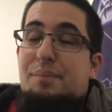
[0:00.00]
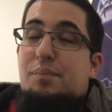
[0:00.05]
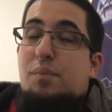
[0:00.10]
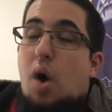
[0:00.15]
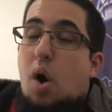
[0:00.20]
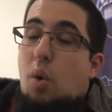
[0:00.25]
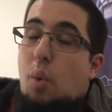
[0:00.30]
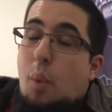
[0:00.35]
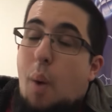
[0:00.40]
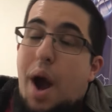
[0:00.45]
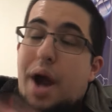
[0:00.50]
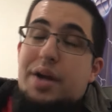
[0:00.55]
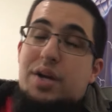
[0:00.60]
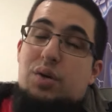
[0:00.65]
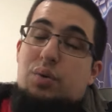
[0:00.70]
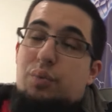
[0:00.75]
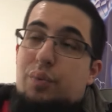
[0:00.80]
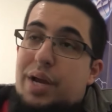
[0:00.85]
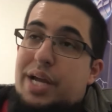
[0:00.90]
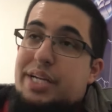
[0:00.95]
a wider
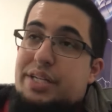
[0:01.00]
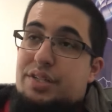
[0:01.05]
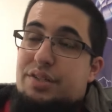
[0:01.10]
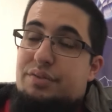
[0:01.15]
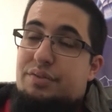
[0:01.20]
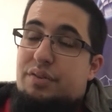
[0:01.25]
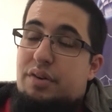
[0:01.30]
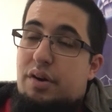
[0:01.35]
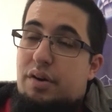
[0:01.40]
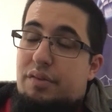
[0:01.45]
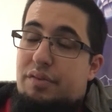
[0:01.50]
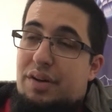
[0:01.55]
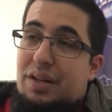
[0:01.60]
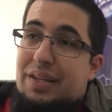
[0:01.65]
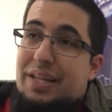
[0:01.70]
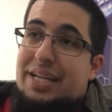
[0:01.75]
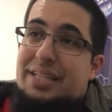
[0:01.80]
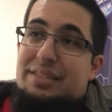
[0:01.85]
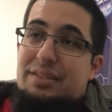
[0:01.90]
range of